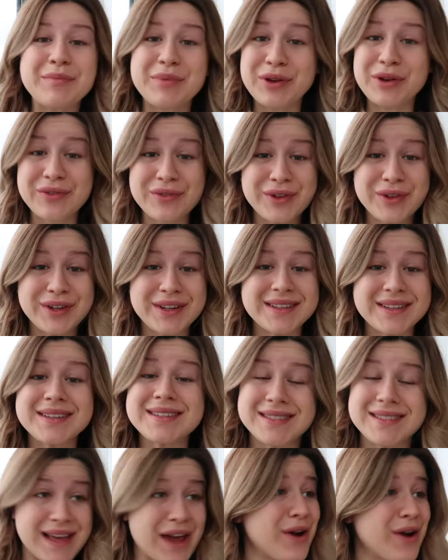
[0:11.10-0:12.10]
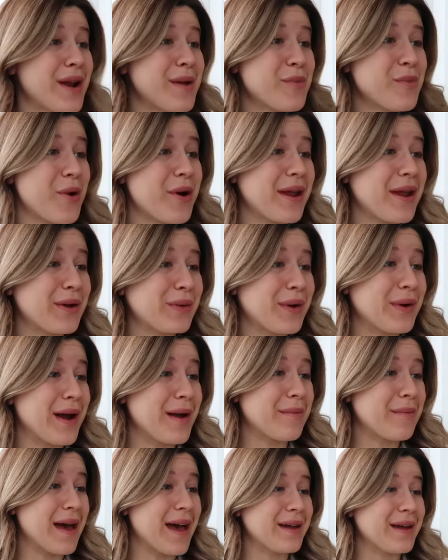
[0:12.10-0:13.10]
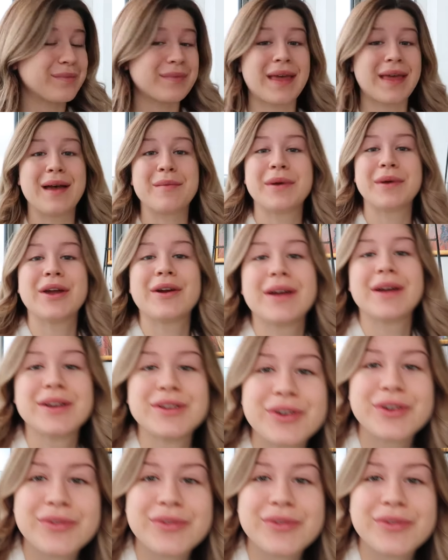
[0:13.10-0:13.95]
beautiful Saturday morning where I'm at. I'm here in